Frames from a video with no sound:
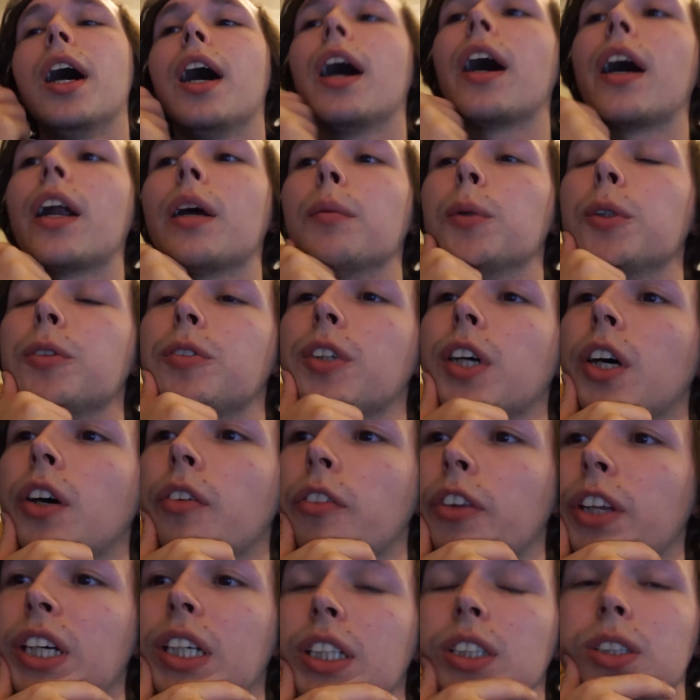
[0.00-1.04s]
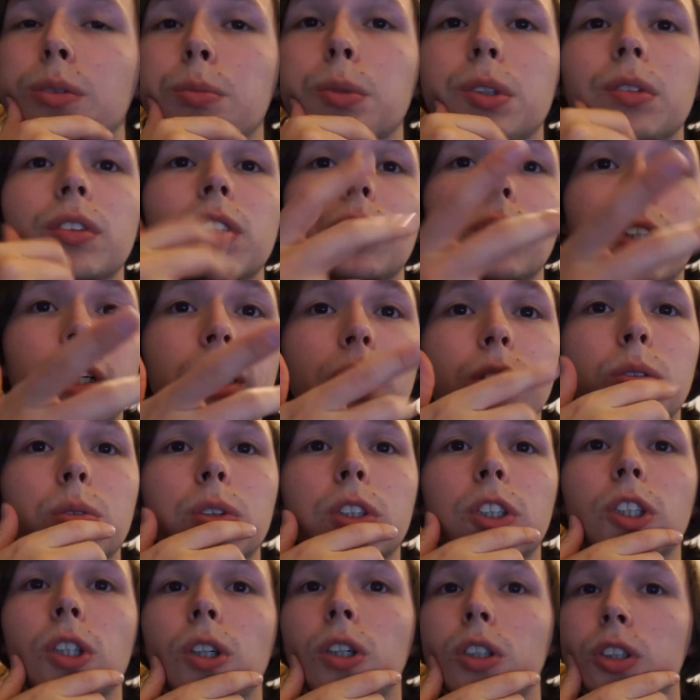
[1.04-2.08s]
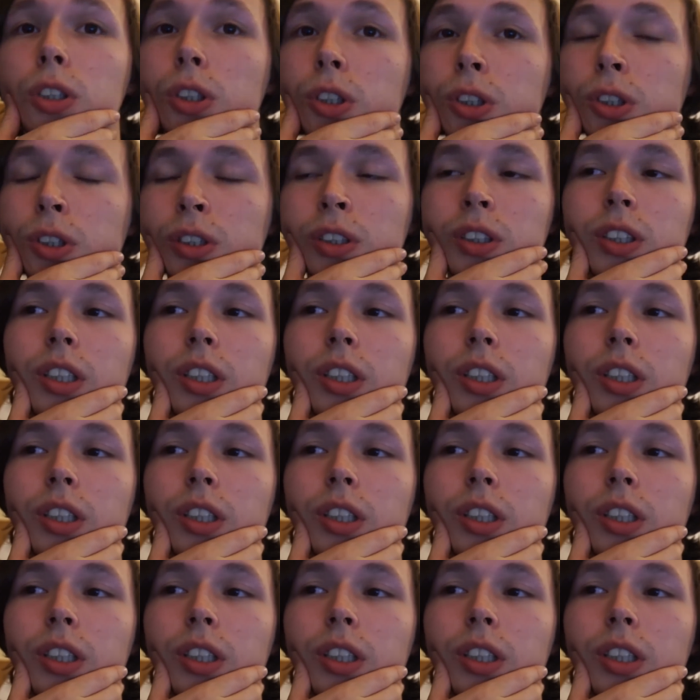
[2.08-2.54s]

and I moved out of there to move into a house with Josh,